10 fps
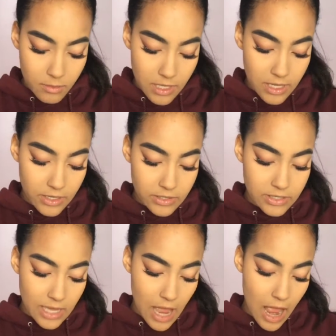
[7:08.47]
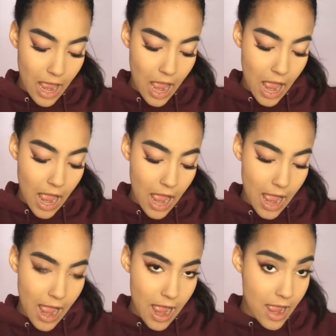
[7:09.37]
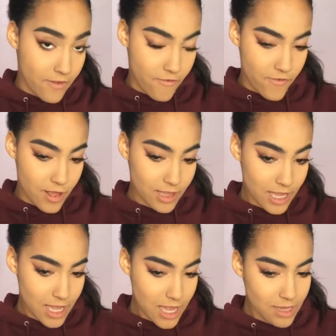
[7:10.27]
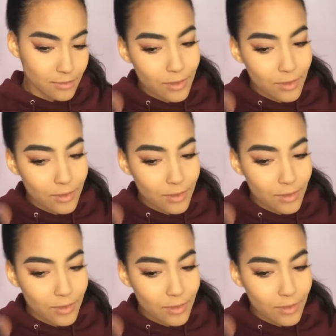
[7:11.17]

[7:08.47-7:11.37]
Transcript: because I feel like it.